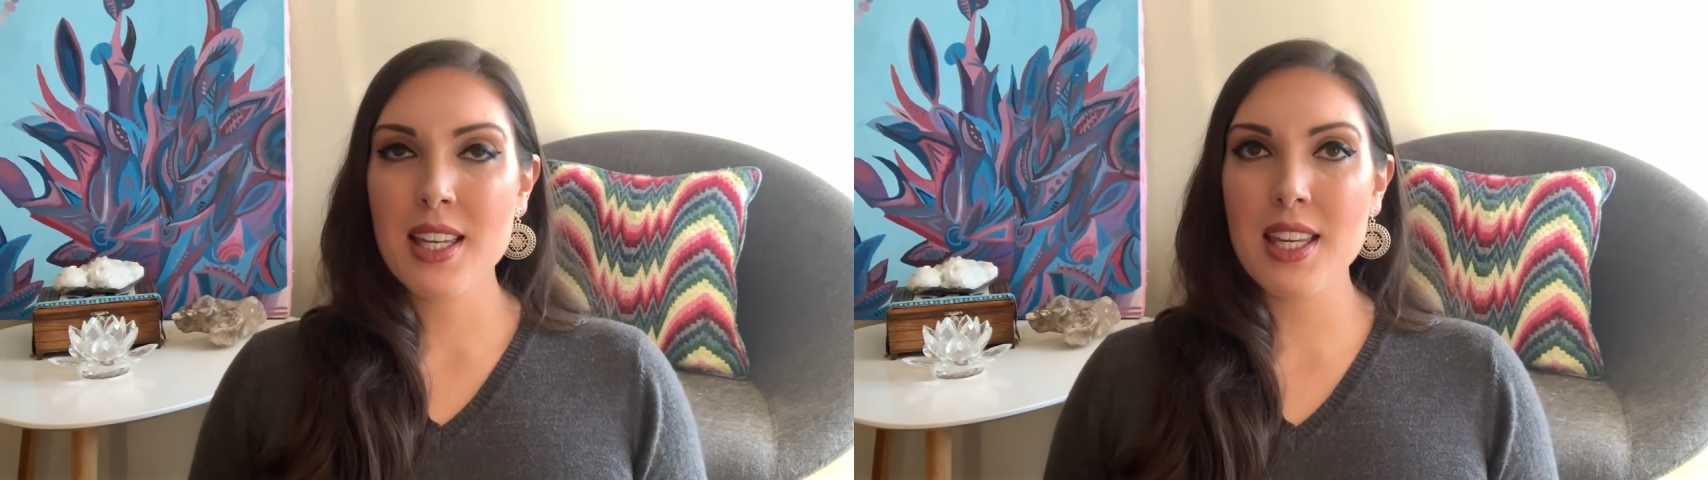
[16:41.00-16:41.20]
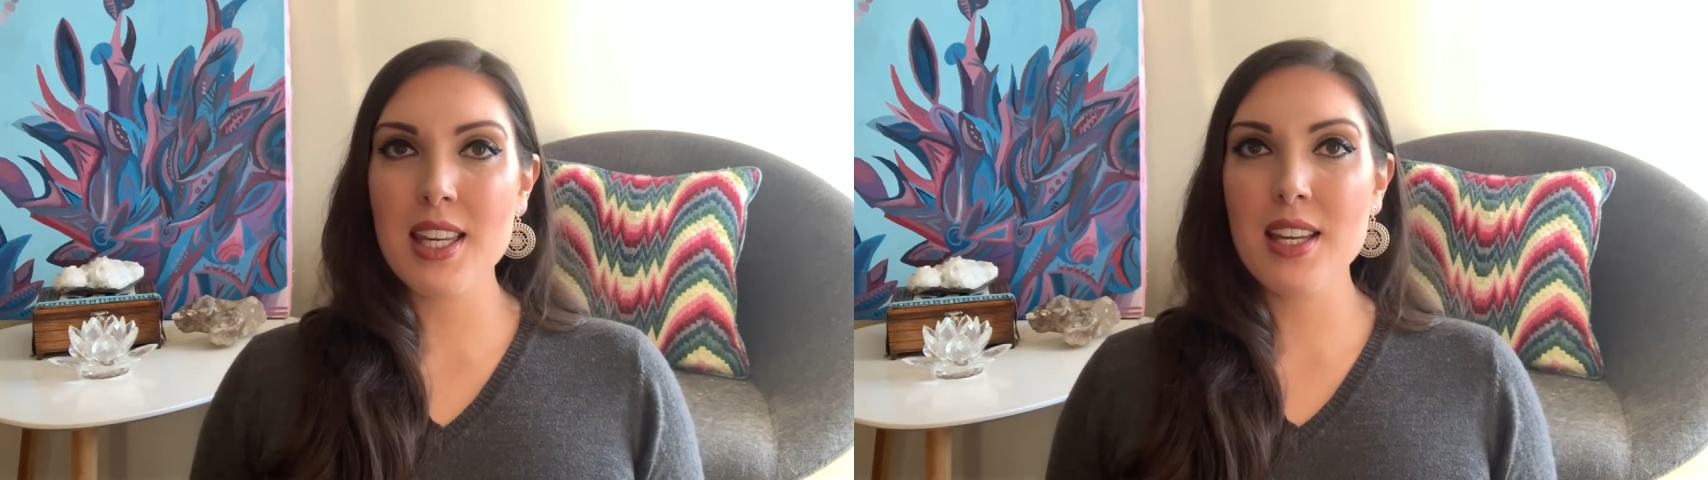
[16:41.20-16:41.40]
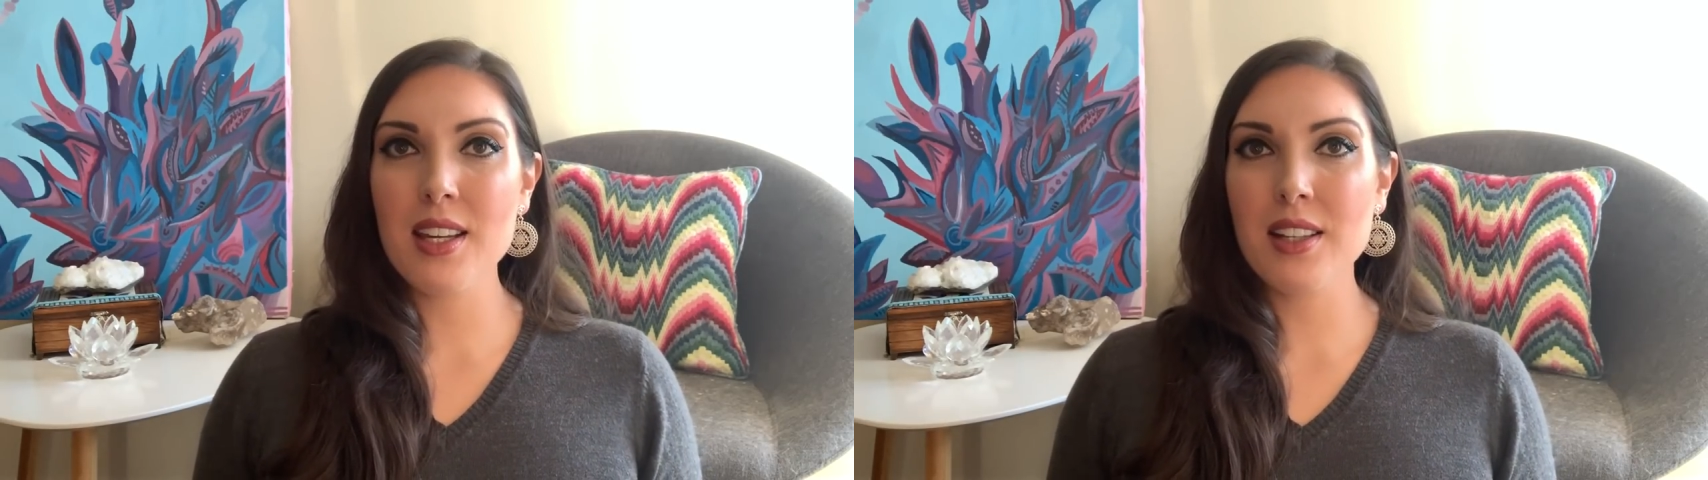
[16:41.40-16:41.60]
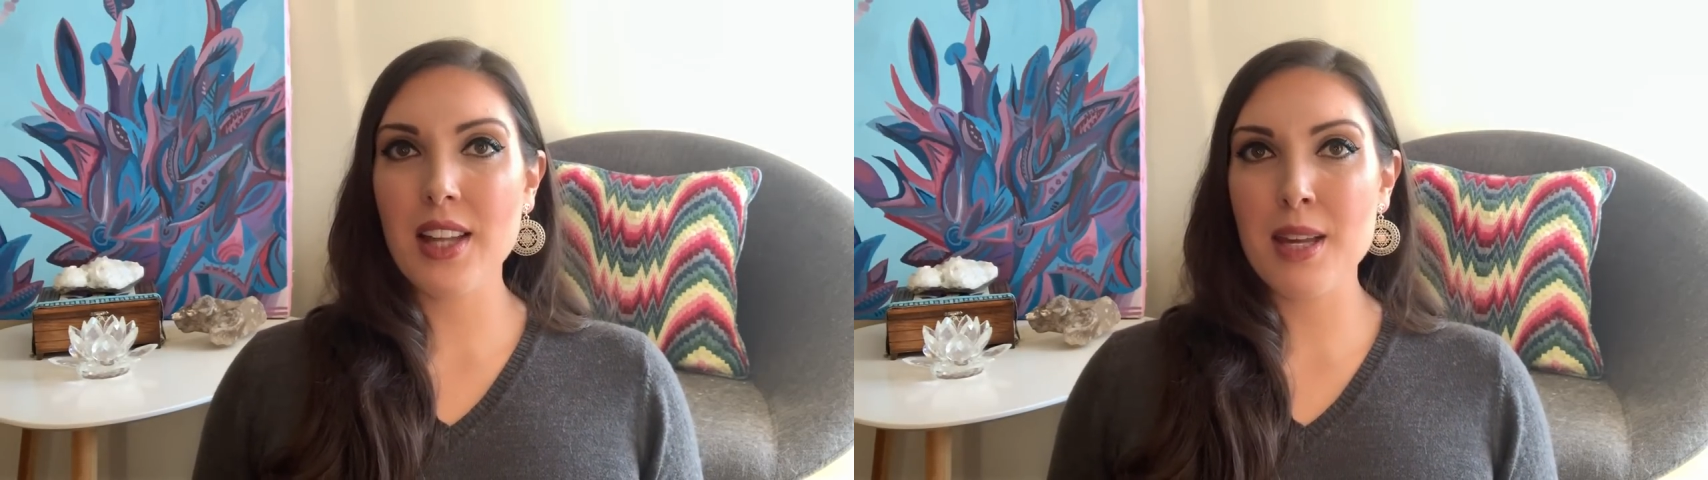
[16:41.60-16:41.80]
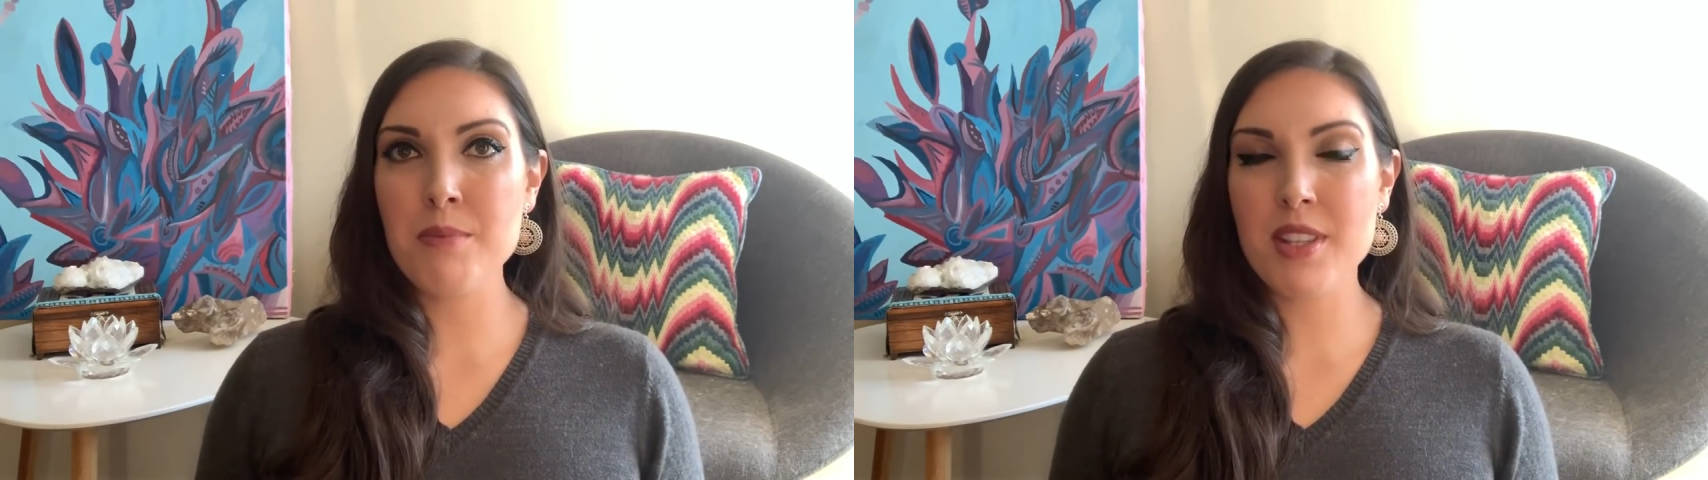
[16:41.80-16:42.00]
he
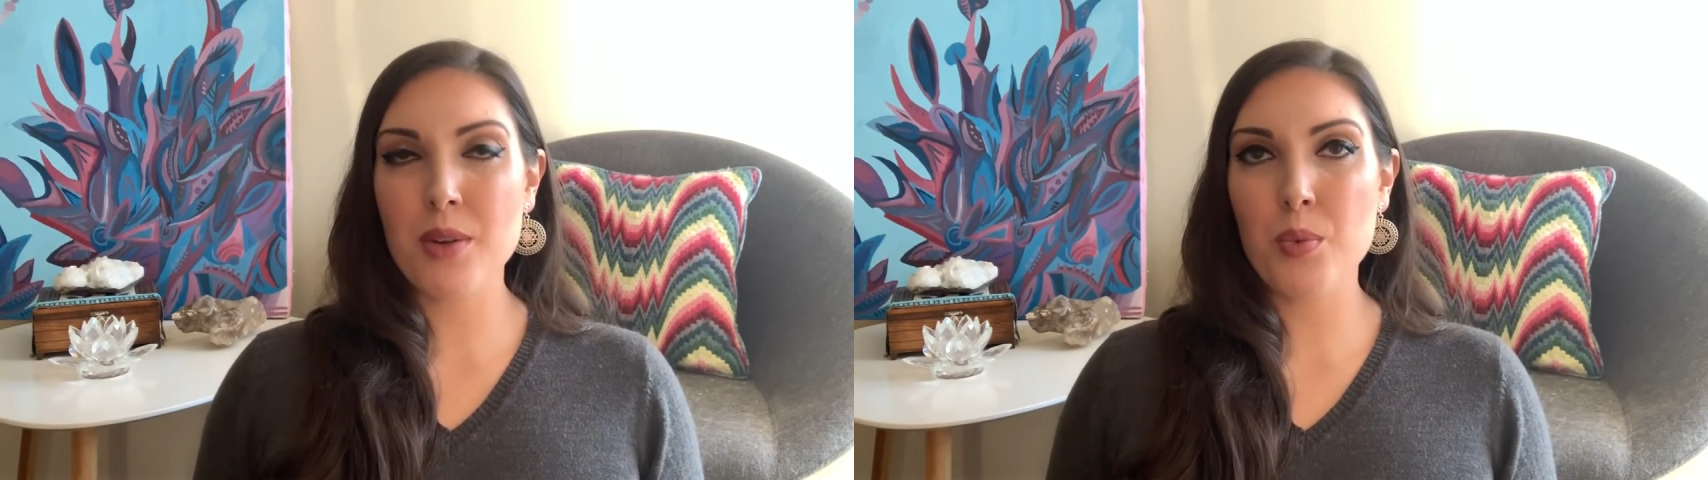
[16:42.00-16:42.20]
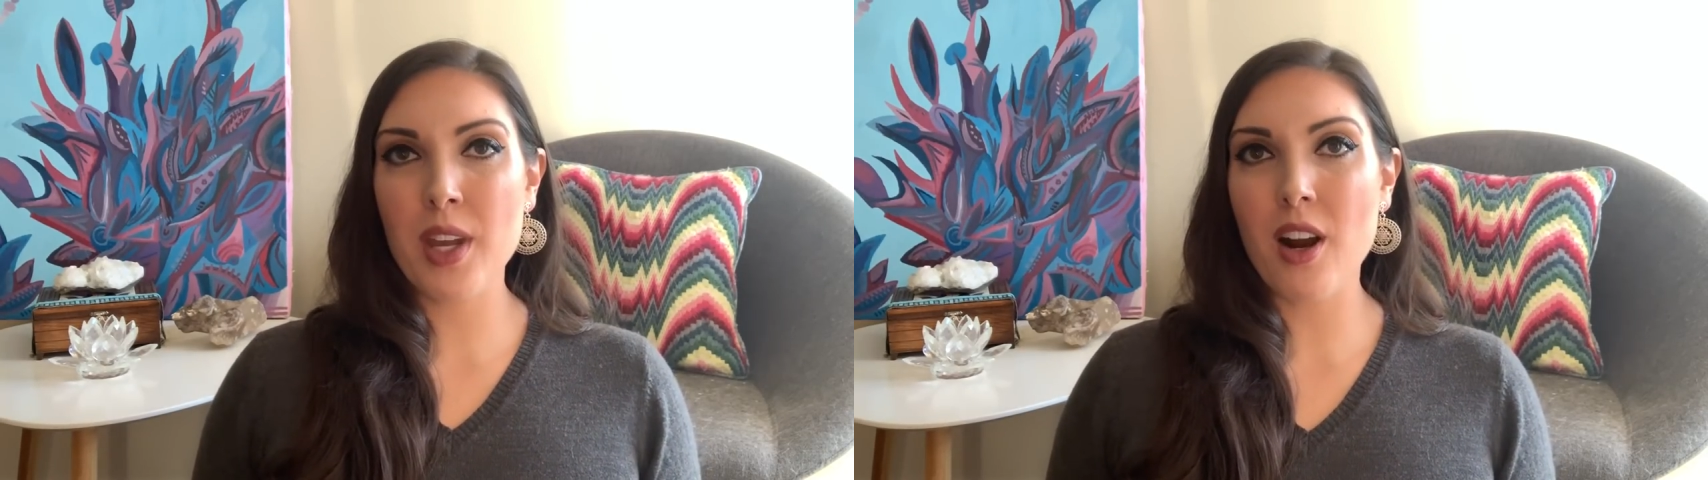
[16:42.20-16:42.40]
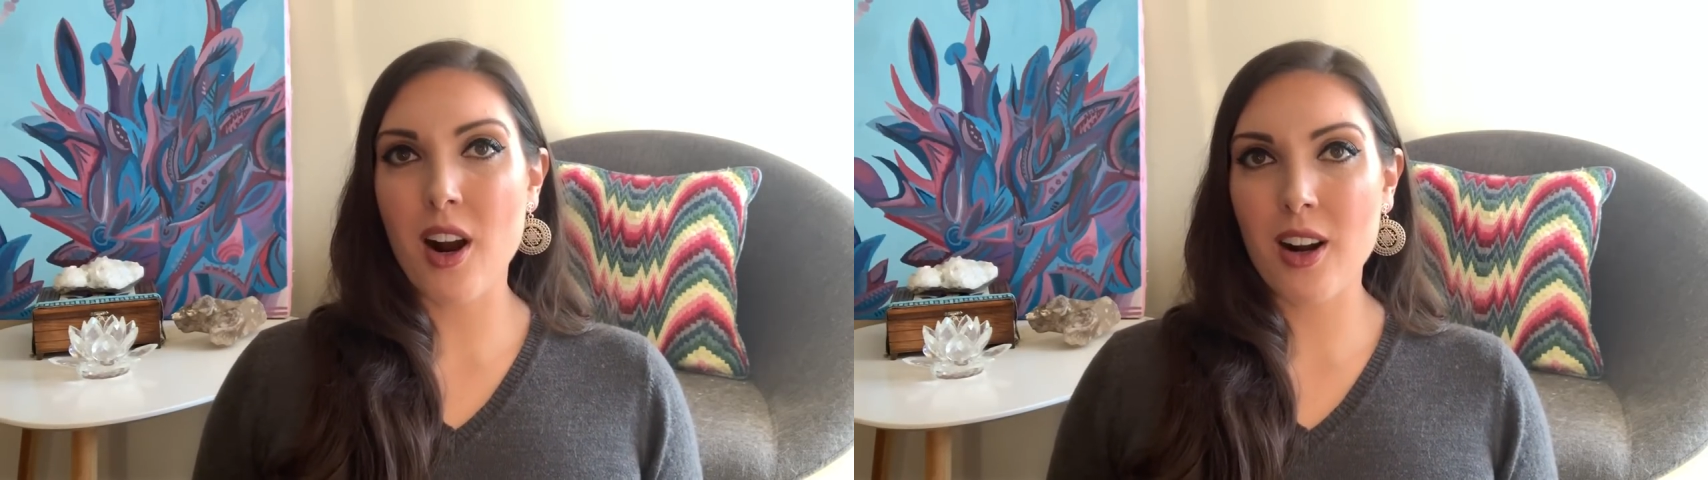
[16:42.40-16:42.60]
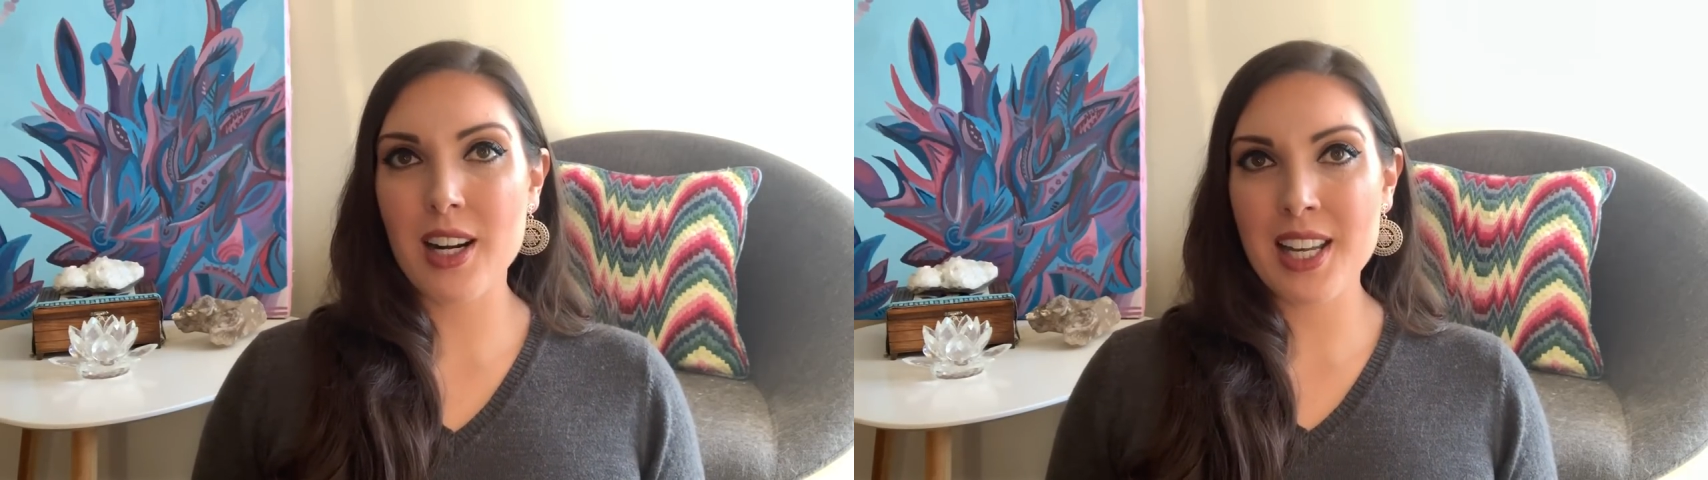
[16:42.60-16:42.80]
claims that we are